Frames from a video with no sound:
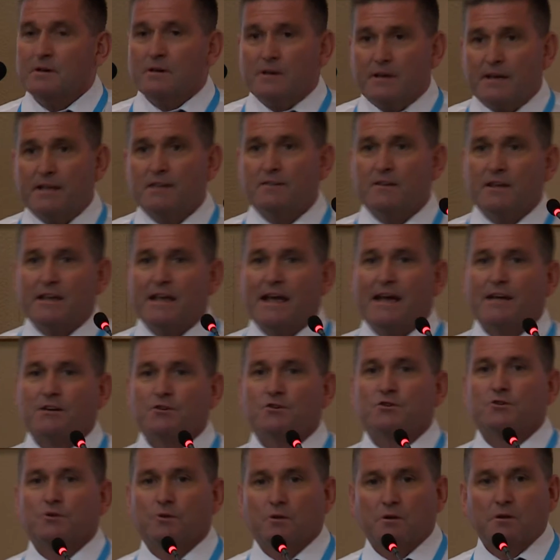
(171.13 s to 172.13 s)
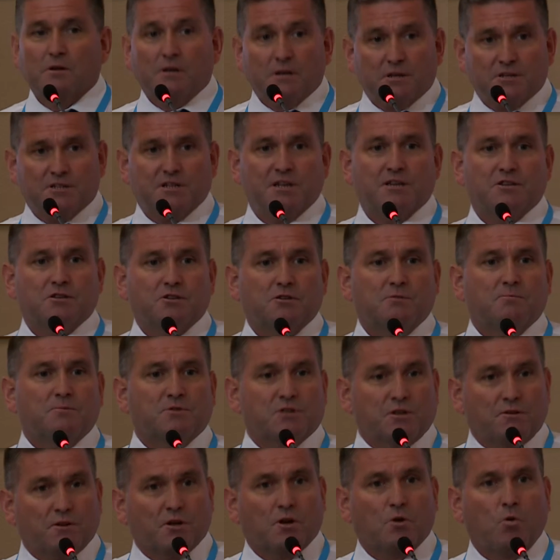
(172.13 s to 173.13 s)
in the actual systems
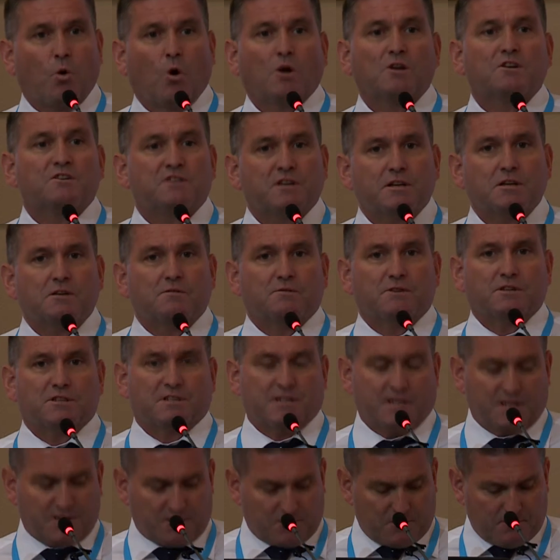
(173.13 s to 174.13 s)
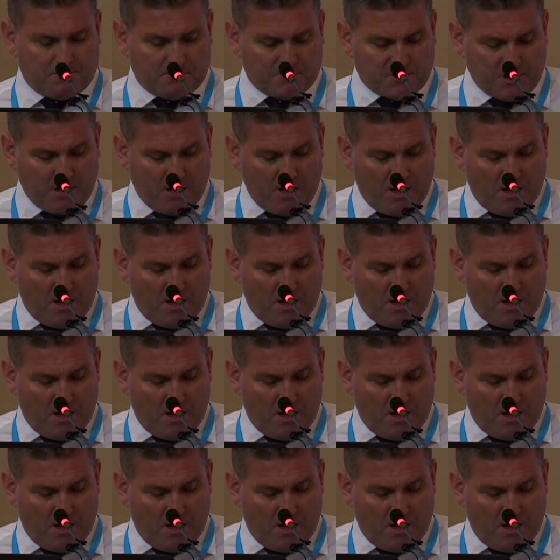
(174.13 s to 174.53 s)
and the quality of the systems,